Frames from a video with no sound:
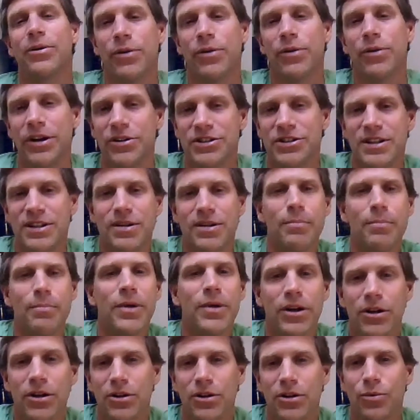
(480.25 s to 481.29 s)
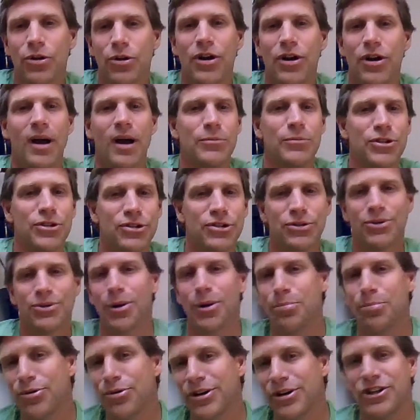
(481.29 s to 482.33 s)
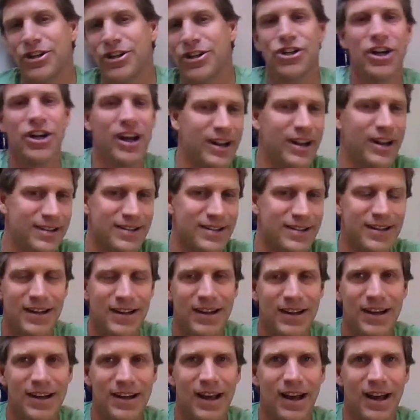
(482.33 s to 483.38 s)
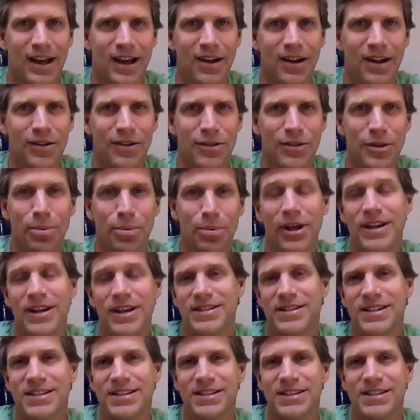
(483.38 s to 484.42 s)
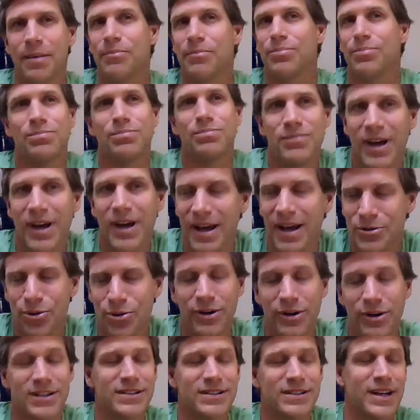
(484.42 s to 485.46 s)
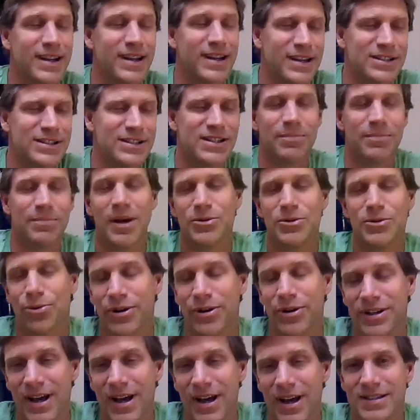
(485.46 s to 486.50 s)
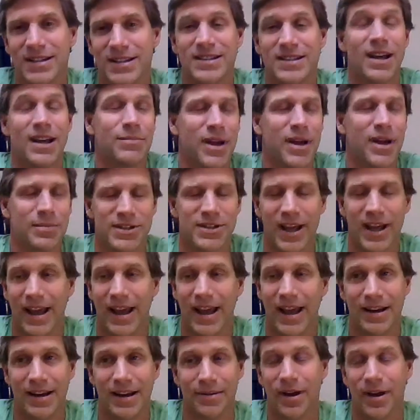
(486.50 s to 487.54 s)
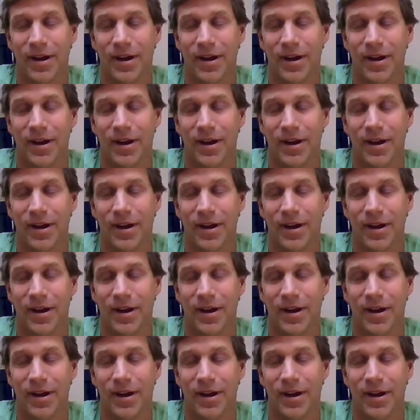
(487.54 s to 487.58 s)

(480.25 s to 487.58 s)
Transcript: readers in the middle will come to appreciate uh, the places sometimes where he stands, sometimes where he doesn't, sometimes they hate him.